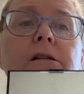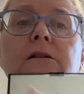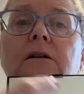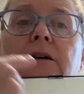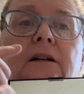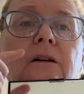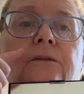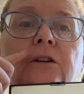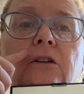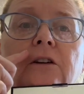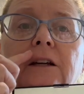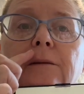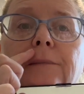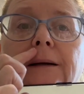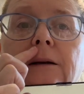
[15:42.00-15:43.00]
look, if you
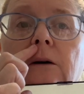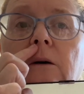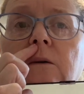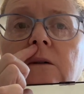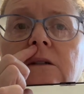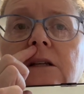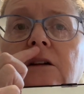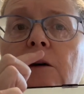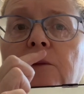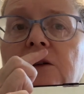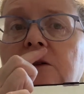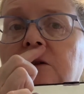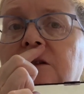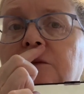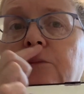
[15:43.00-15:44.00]
look at my nose, it
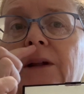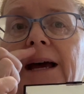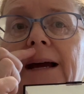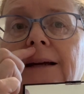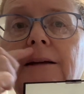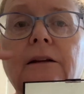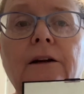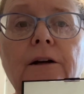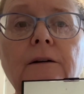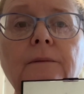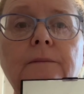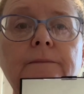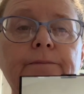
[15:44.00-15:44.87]
almost looks black in there.